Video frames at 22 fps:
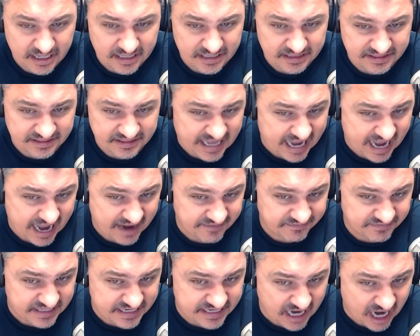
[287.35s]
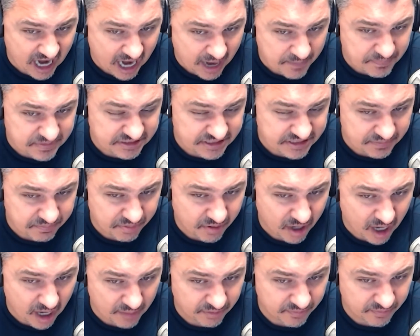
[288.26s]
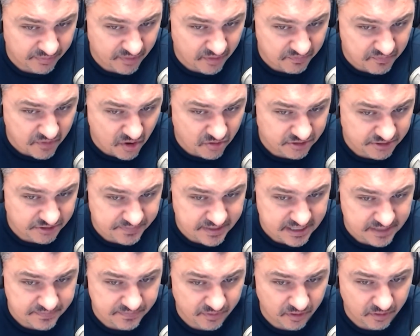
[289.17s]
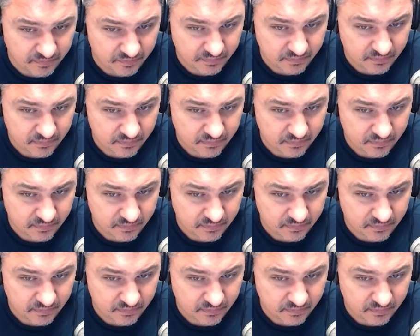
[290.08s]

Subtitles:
They have the opposite problem of most people.